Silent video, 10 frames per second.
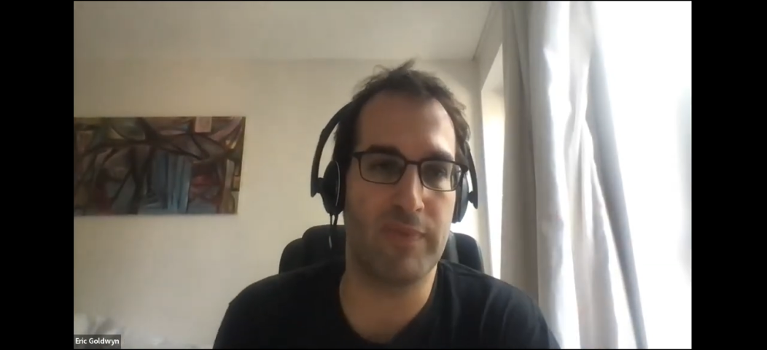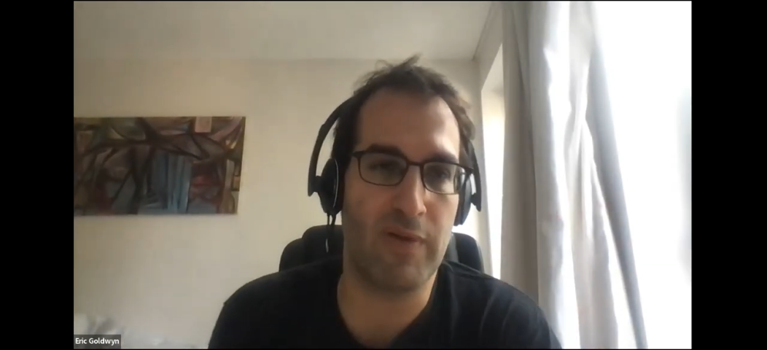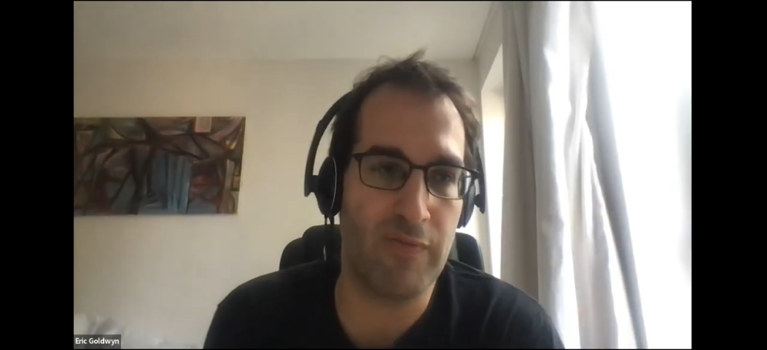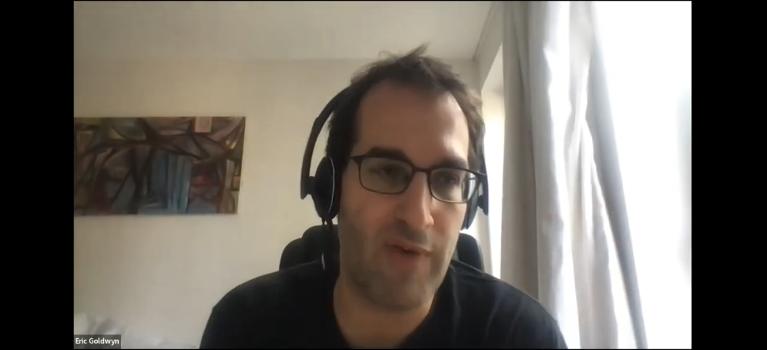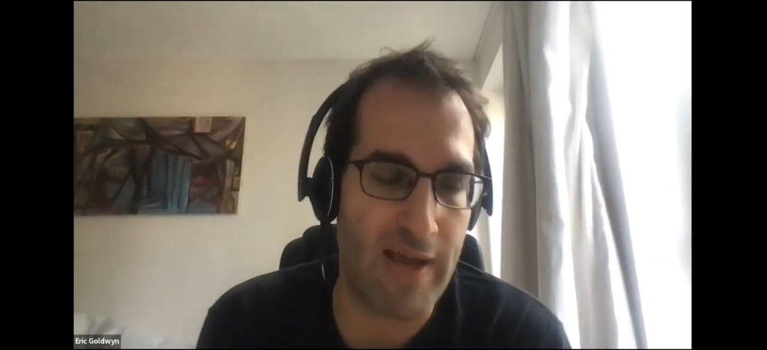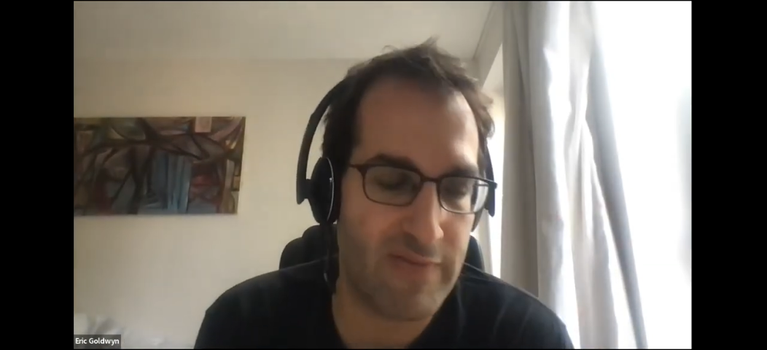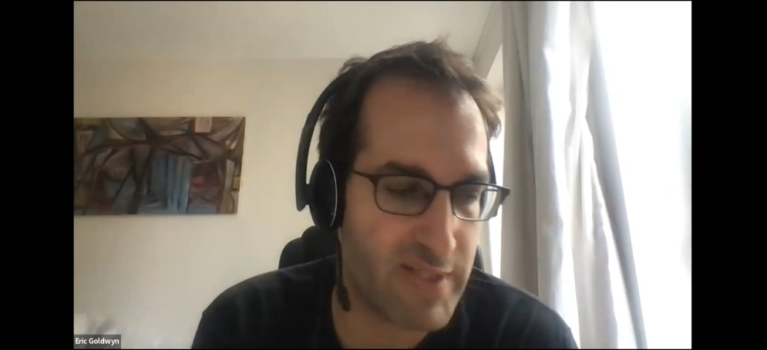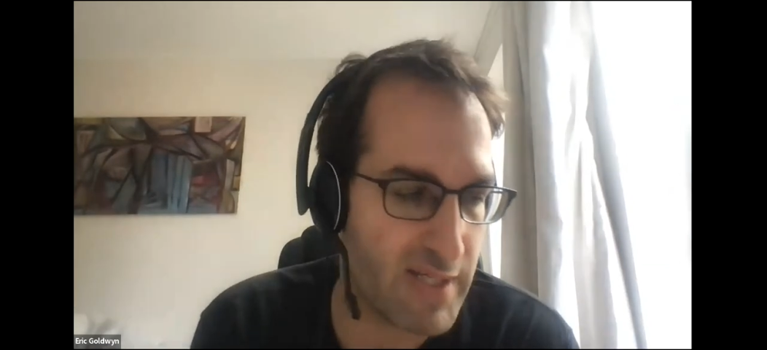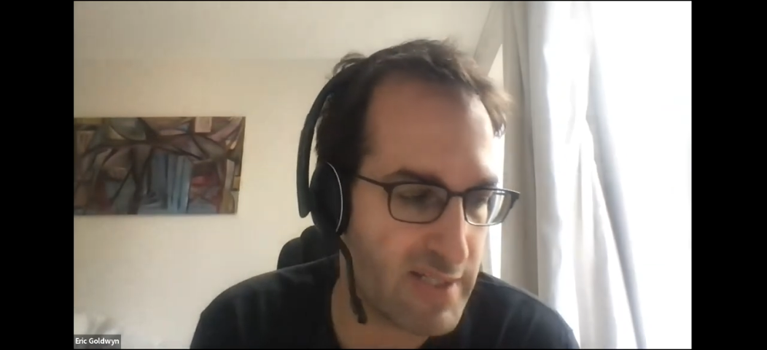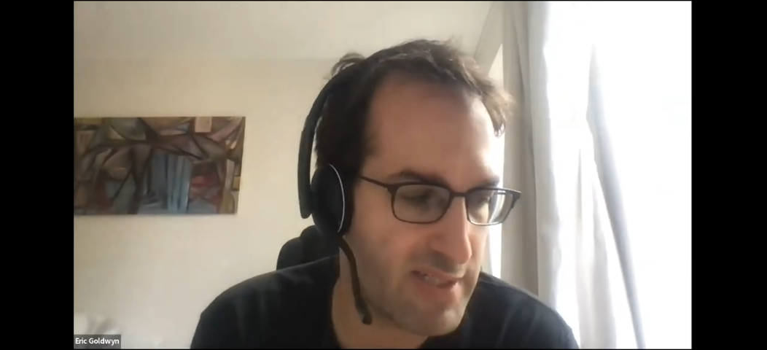you know, 5,
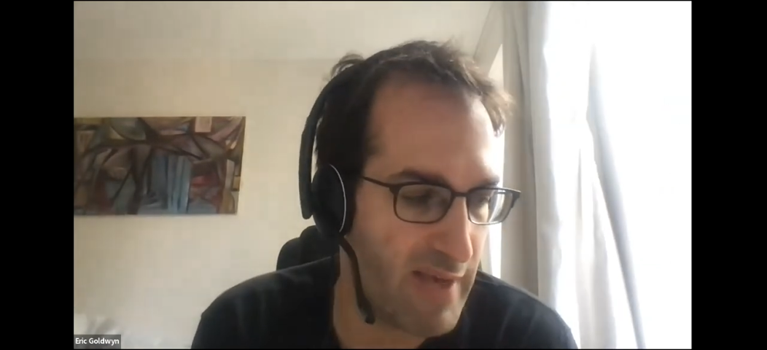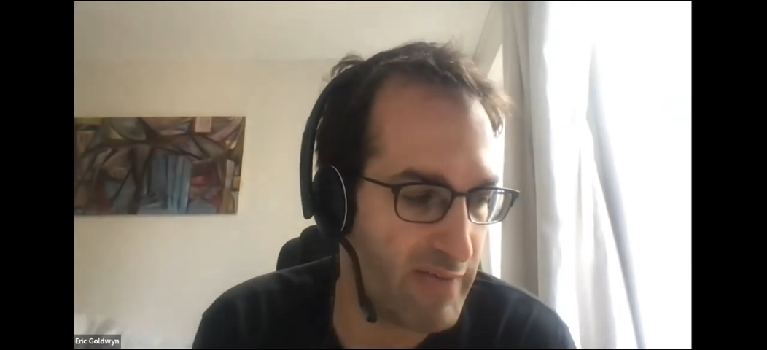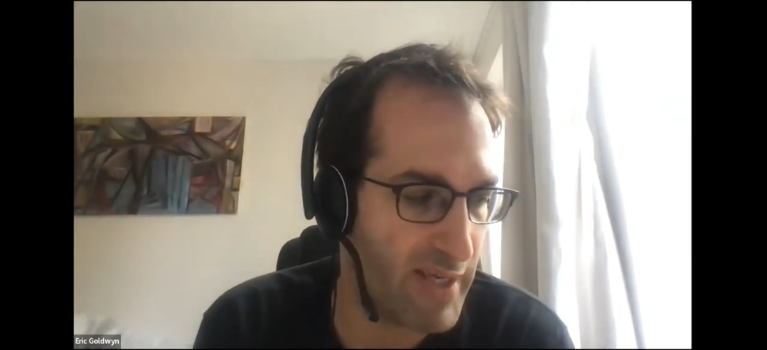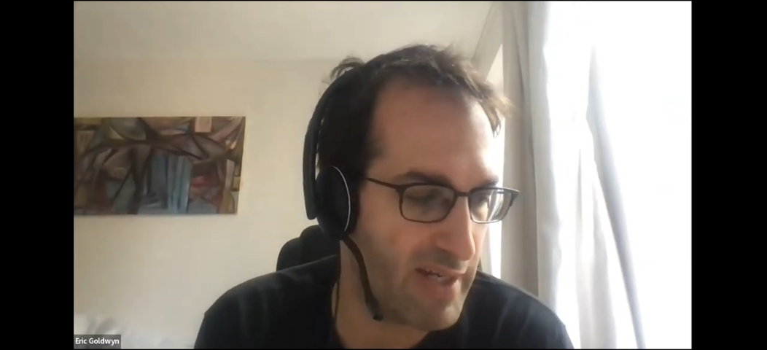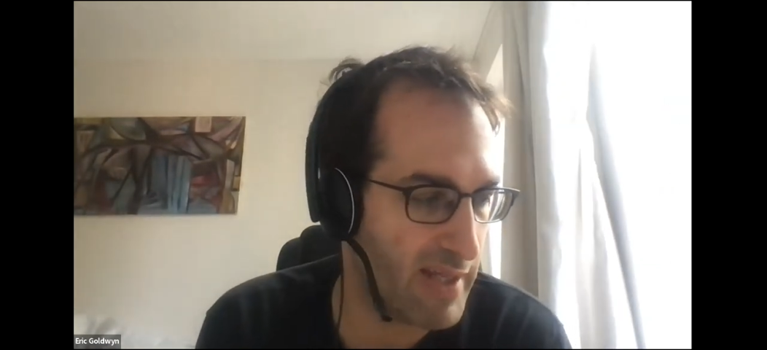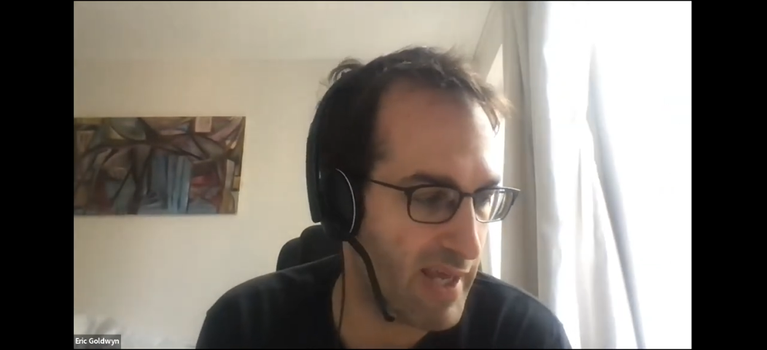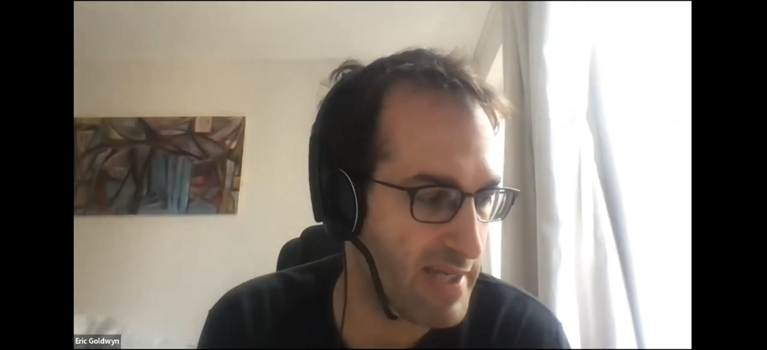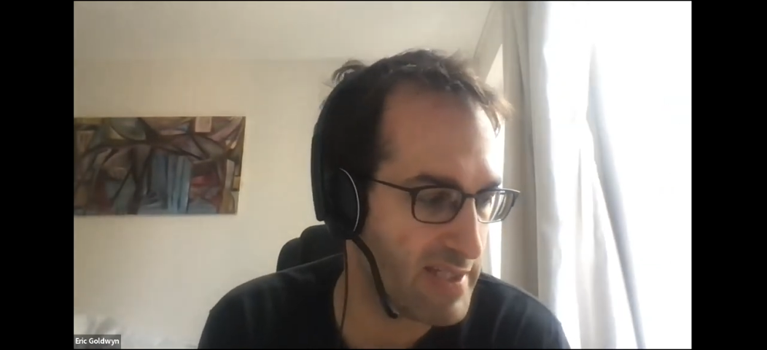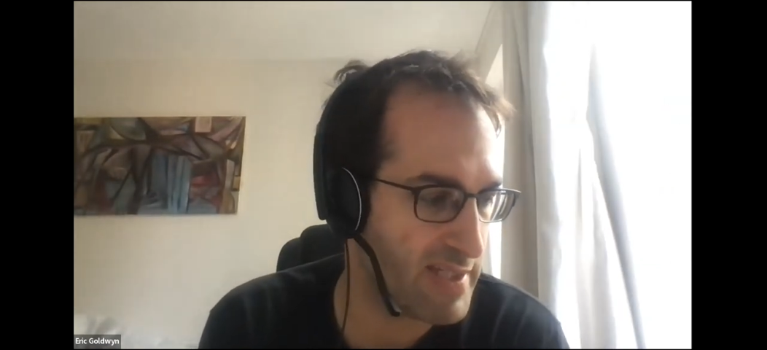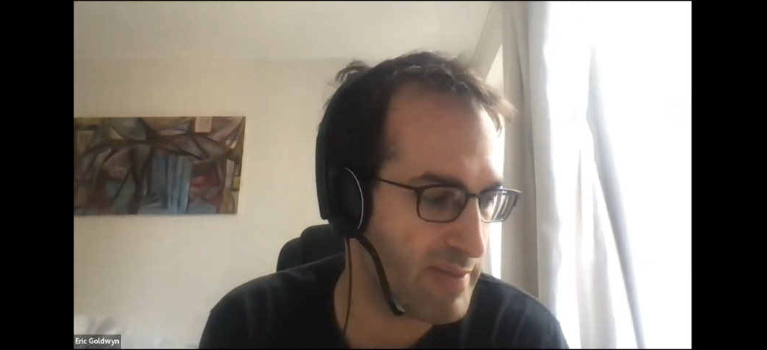6, 7, 8
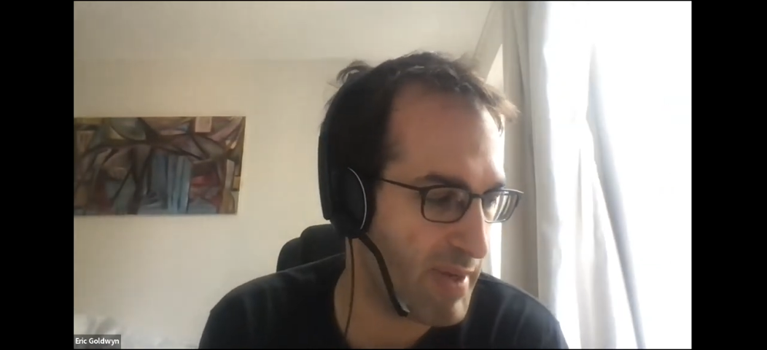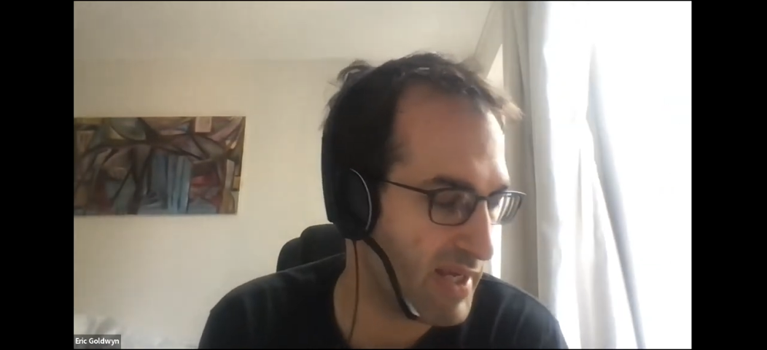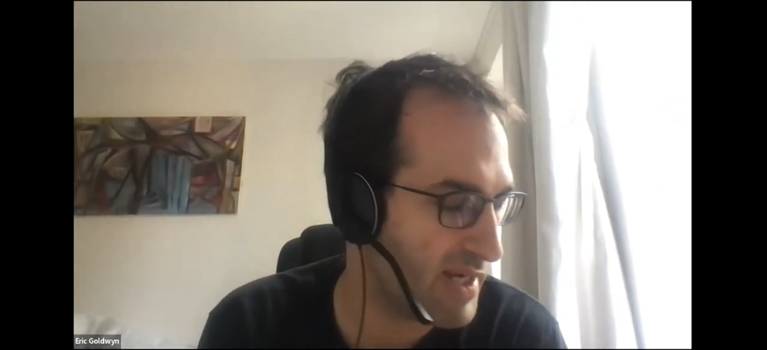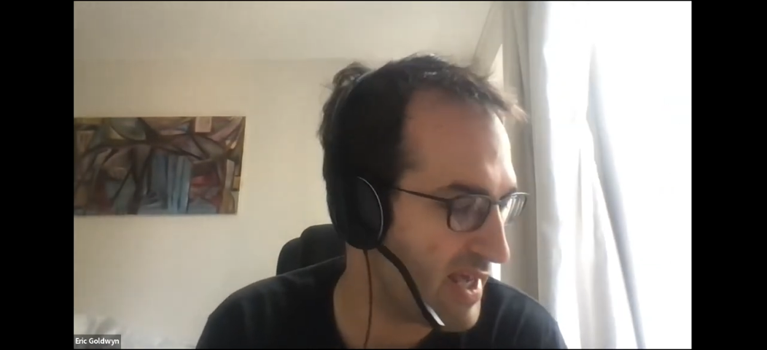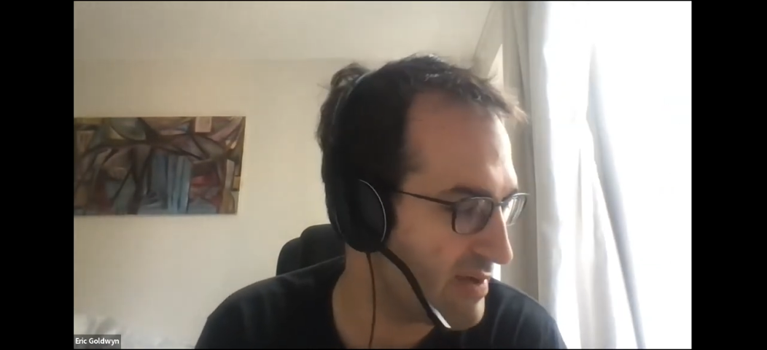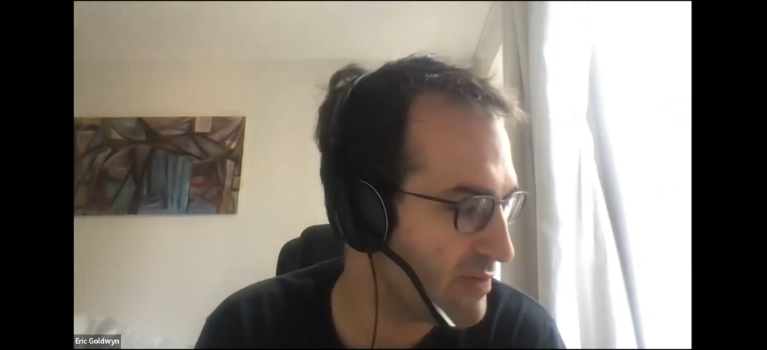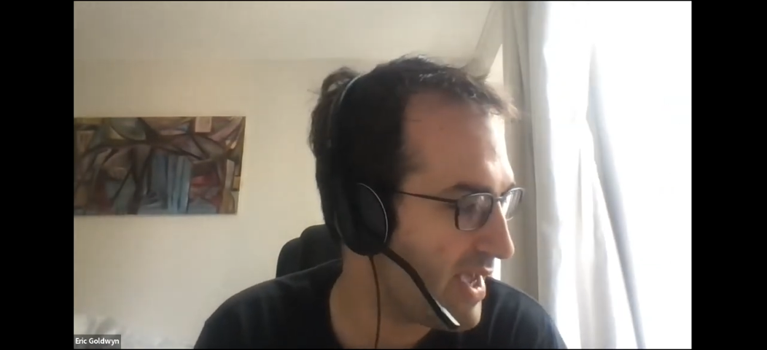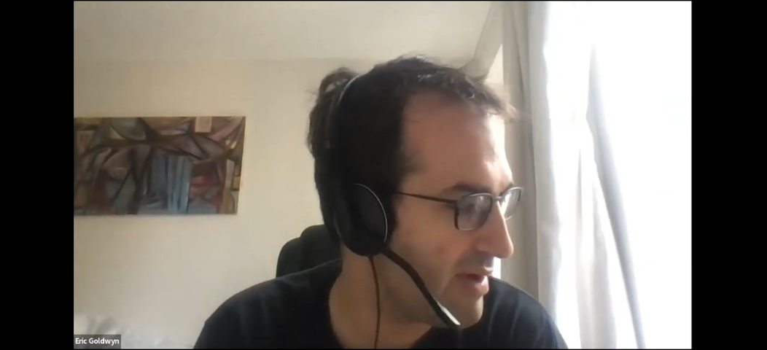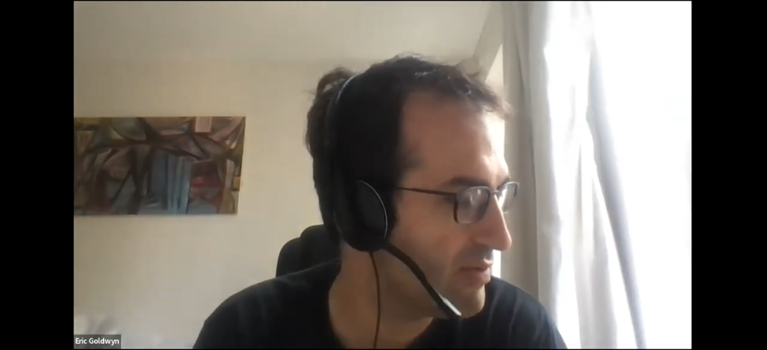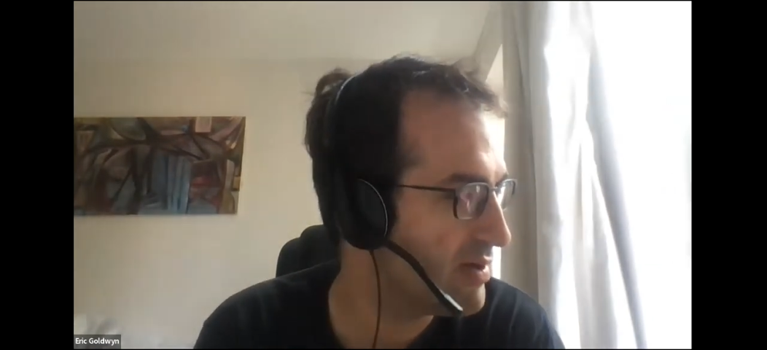cases, depending on how you
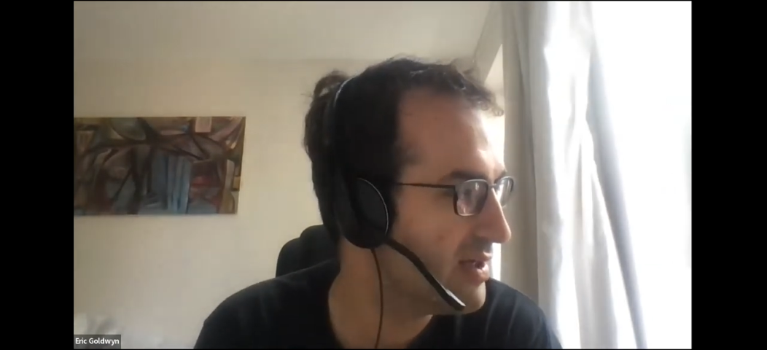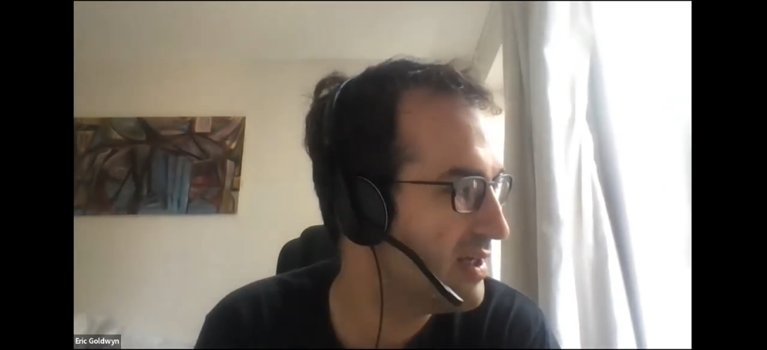count.